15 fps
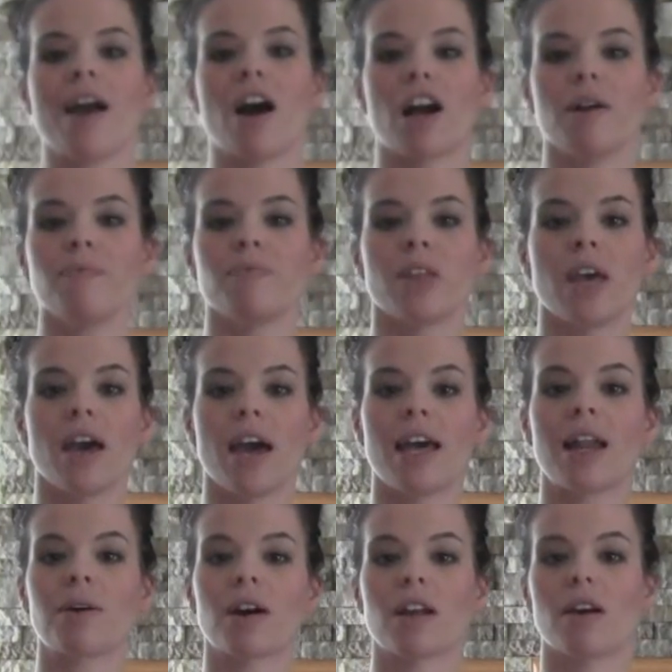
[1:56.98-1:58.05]
my arm,
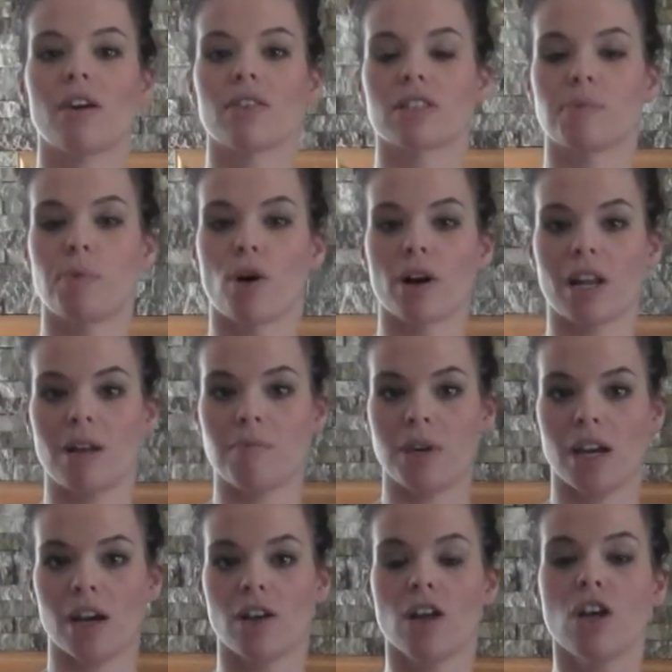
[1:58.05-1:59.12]
and I'm going to support him
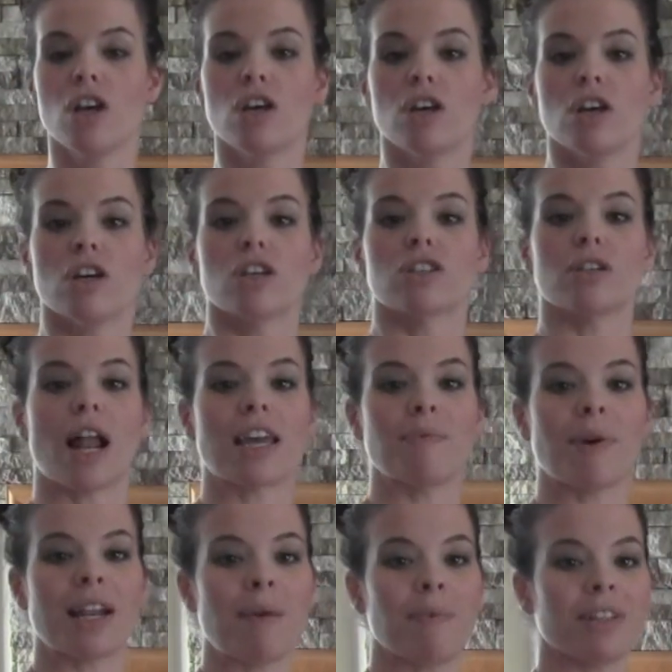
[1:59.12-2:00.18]
here. So now
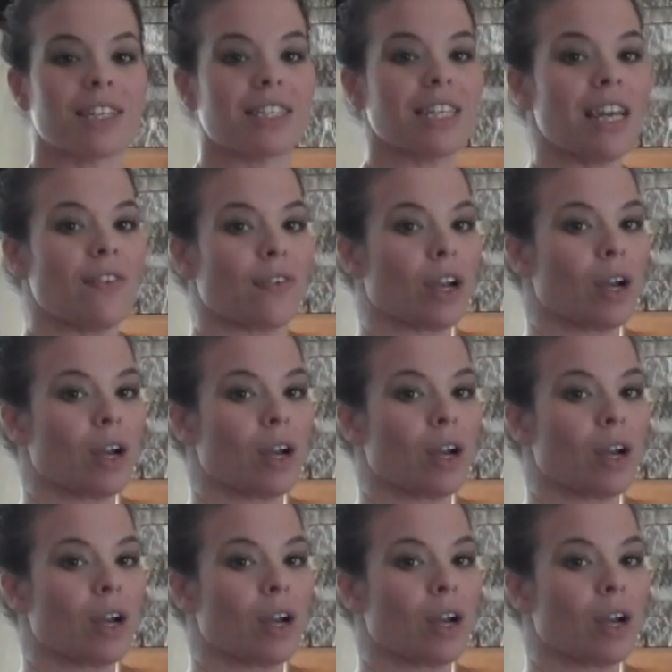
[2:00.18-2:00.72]
you might not be able to see